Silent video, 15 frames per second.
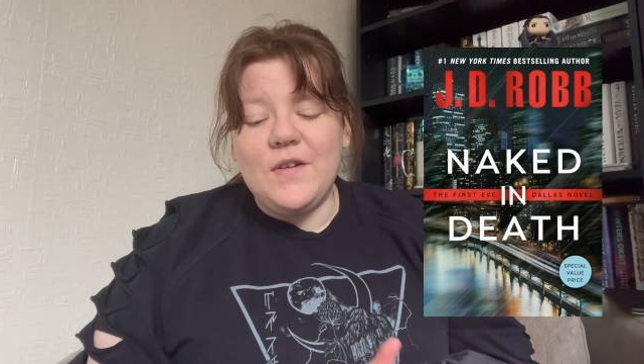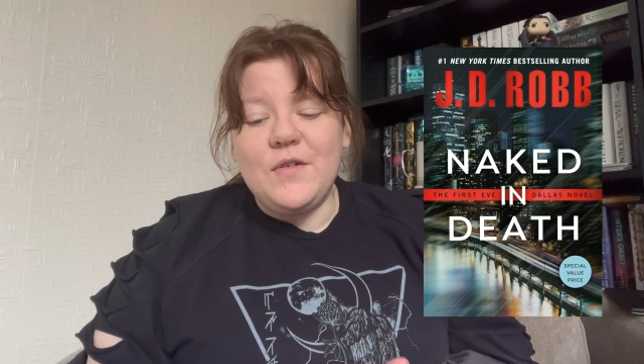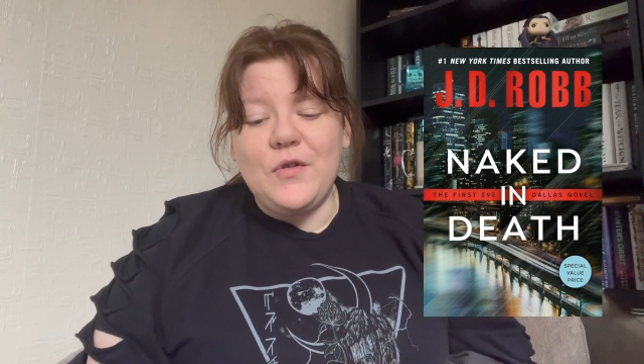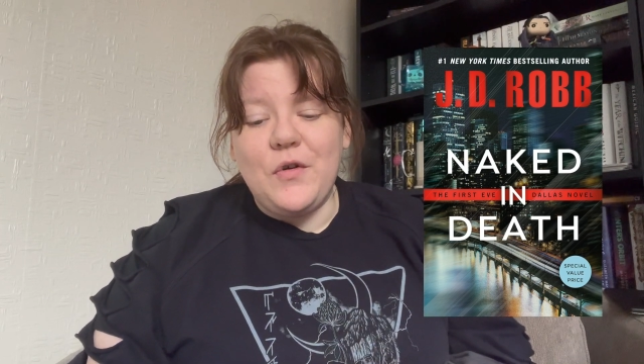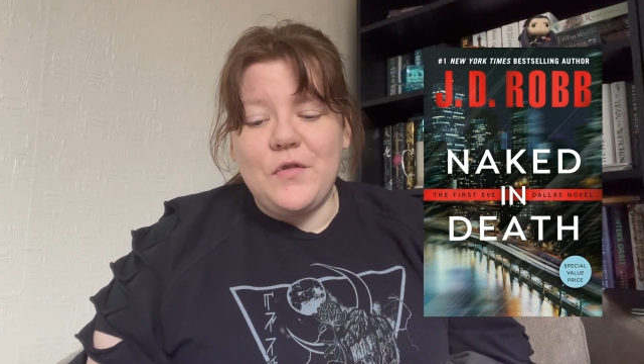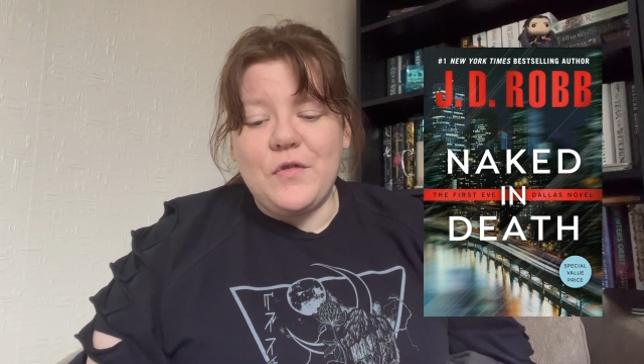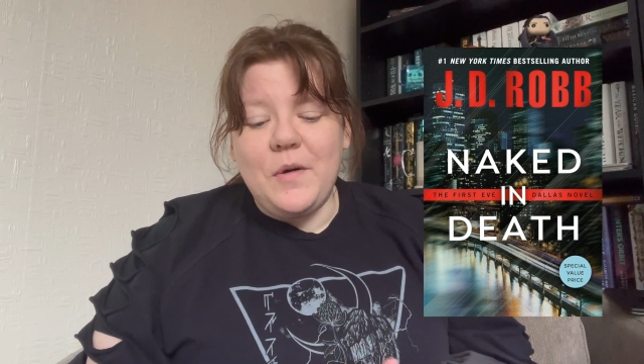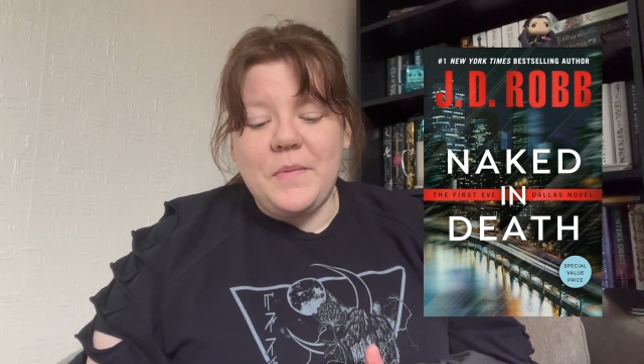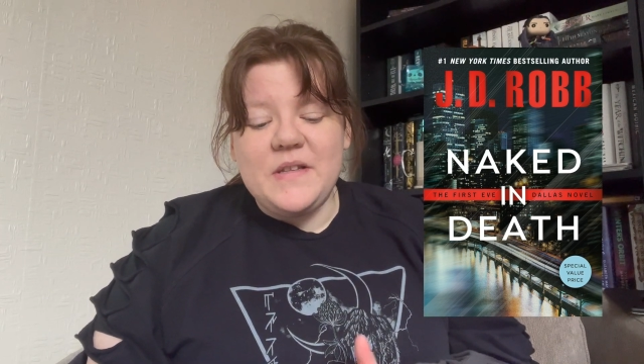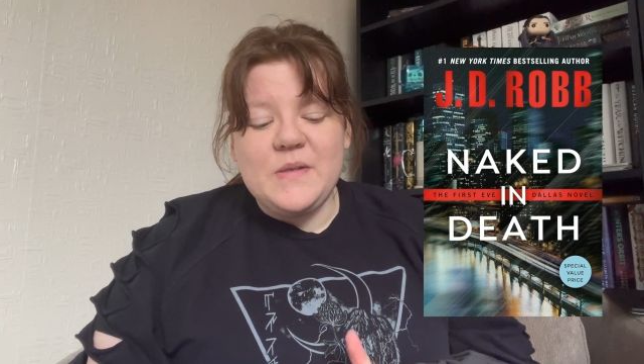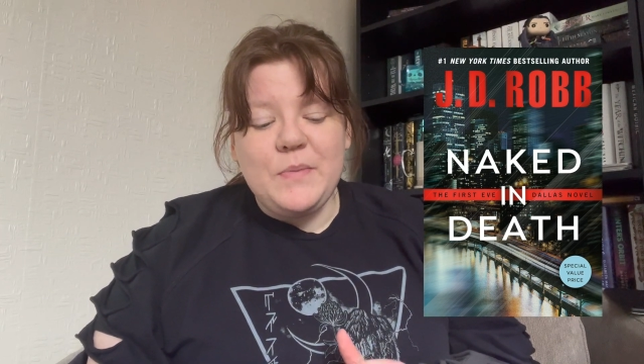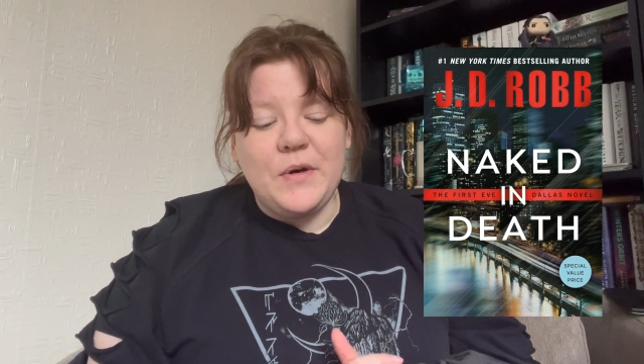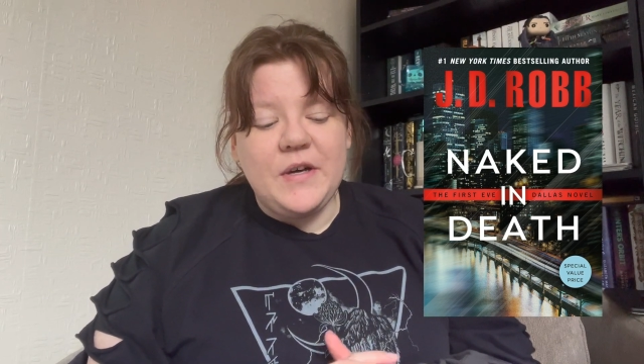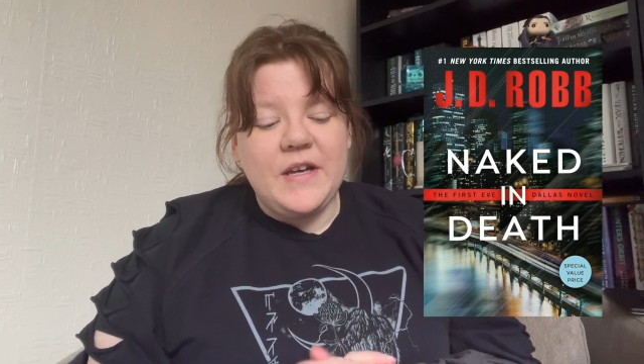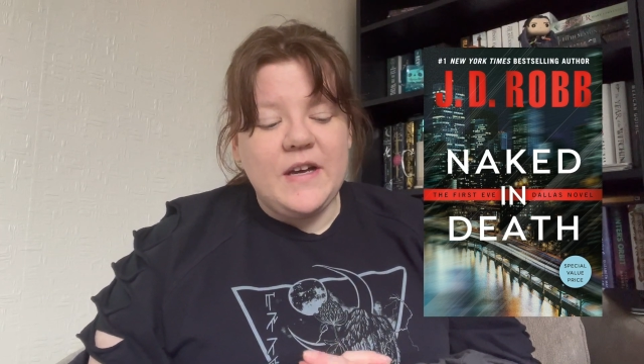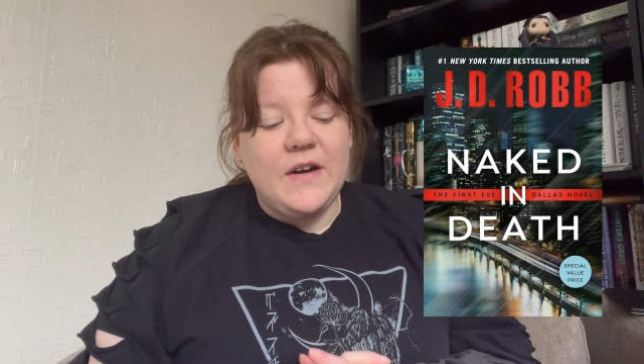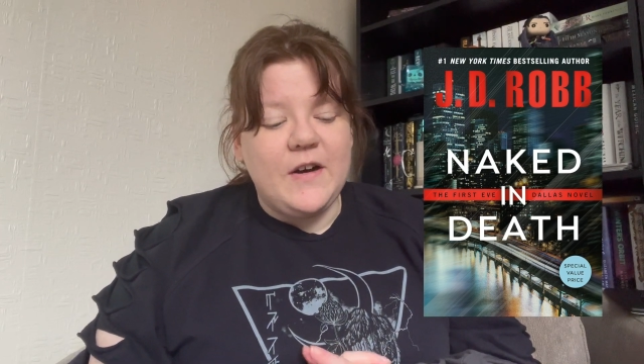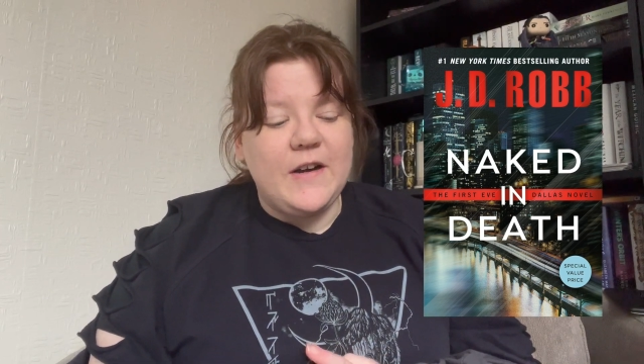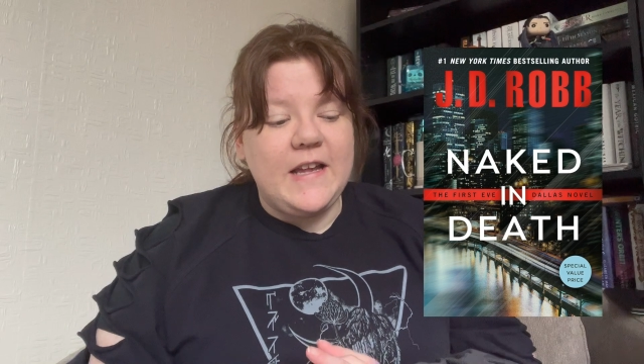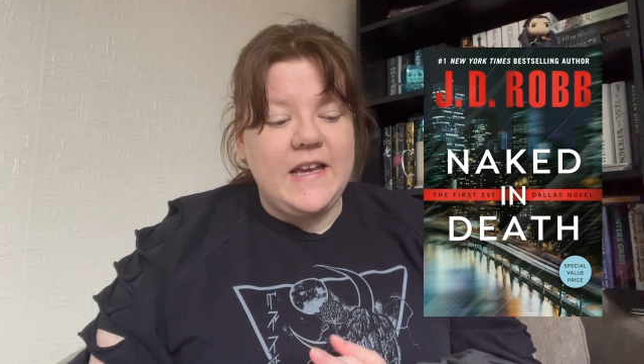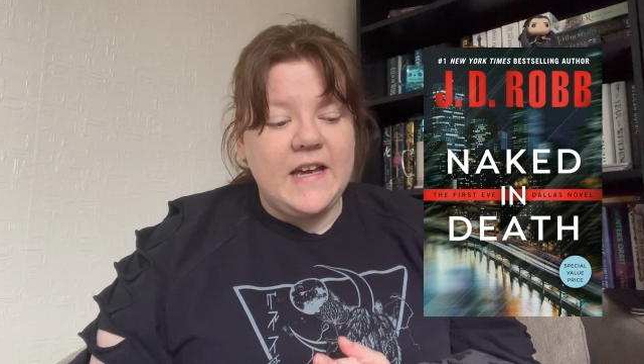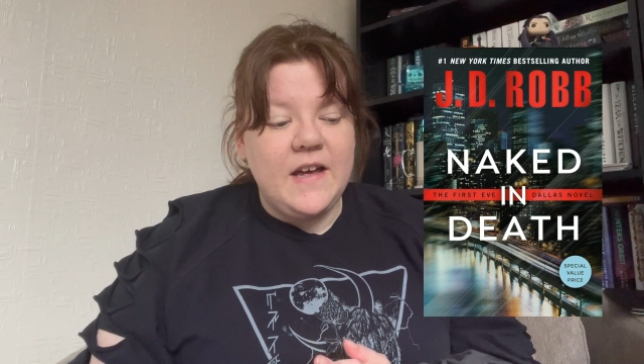Nora Roberts book
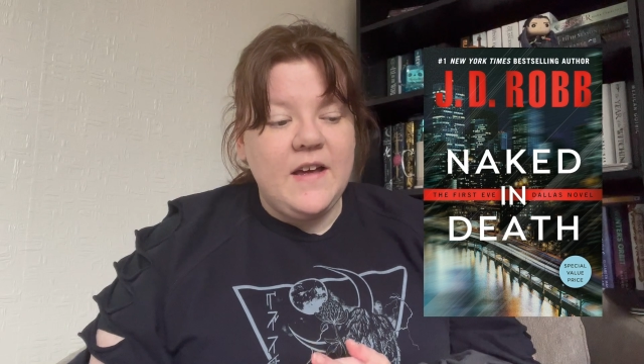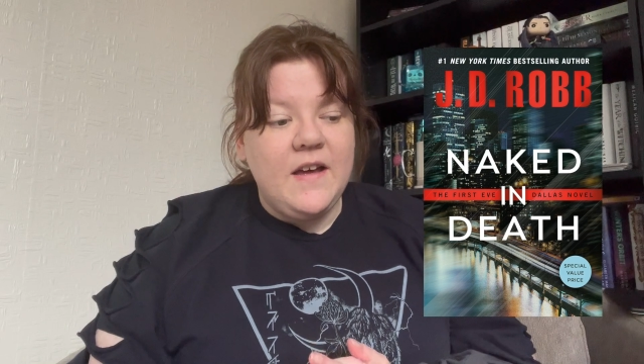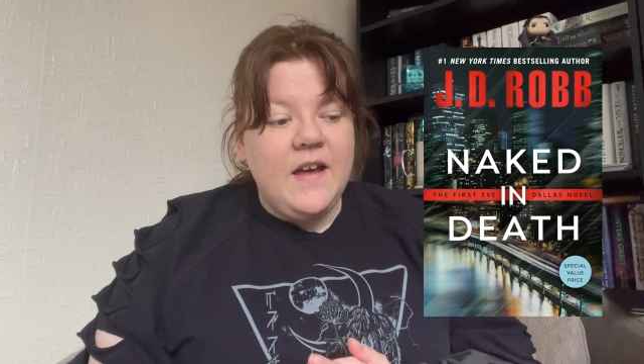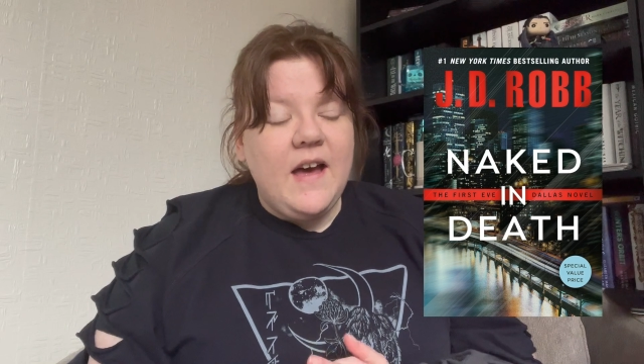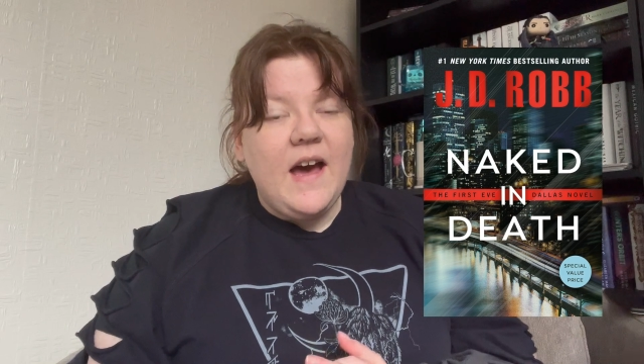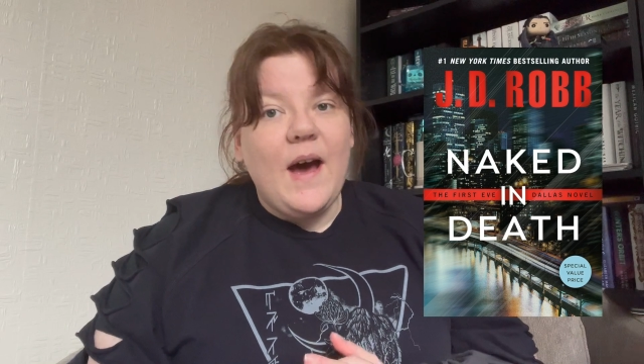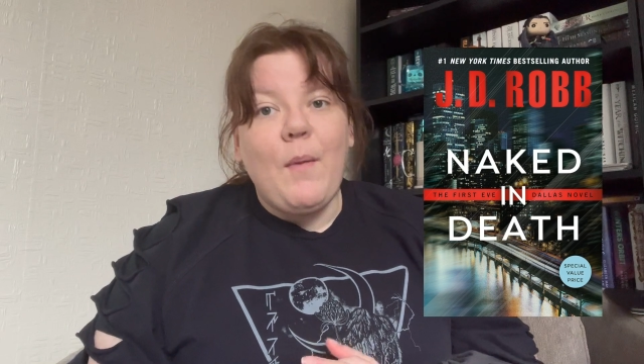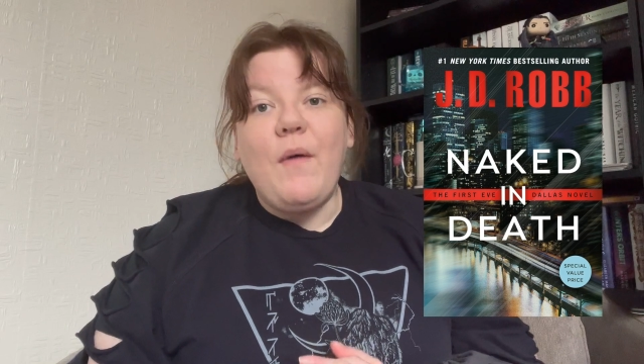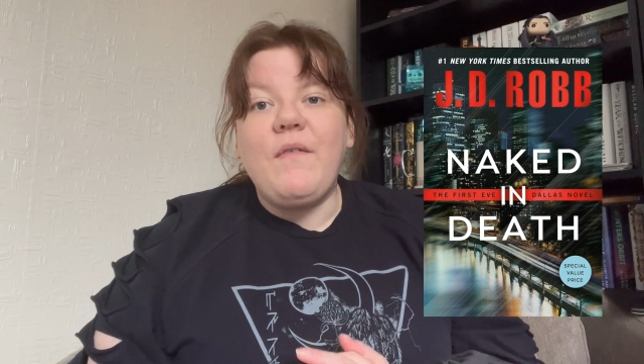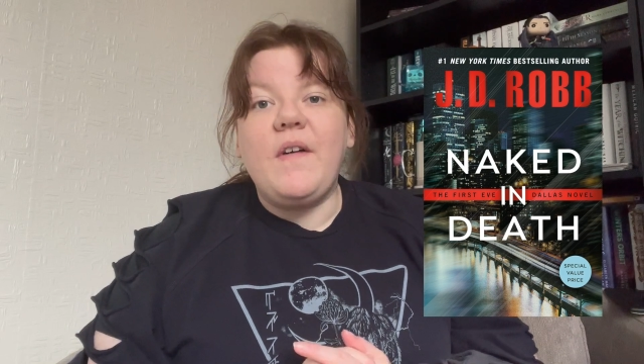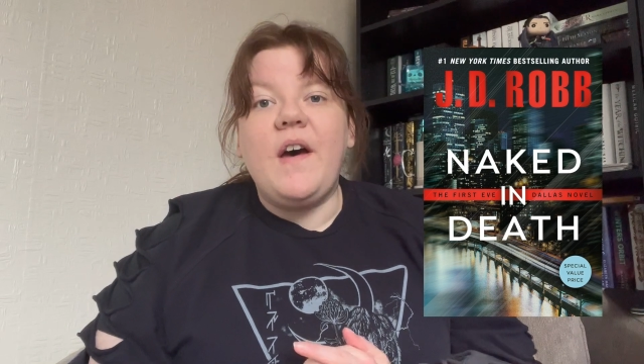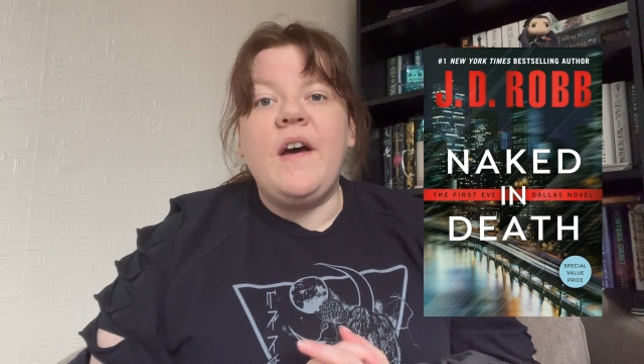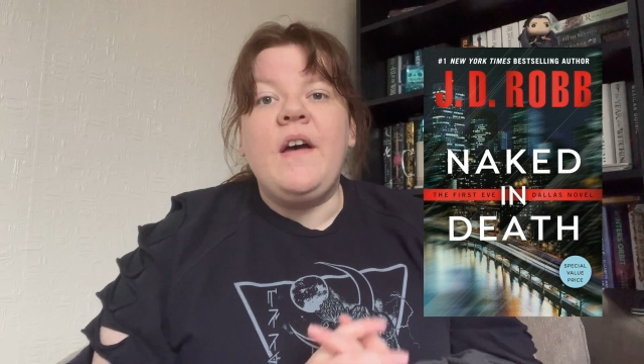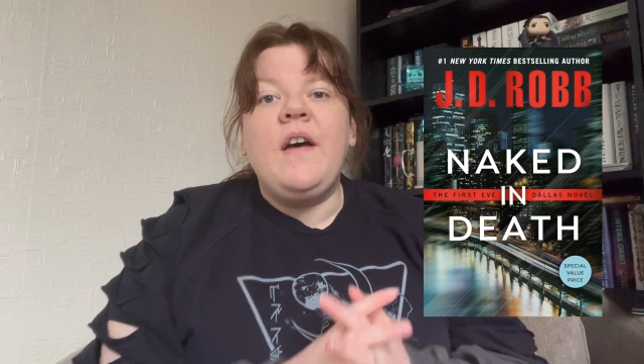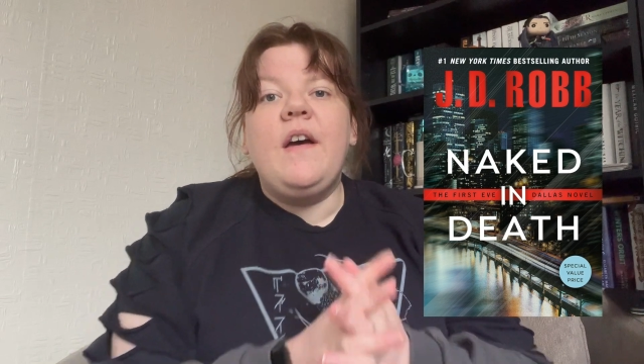on here. However,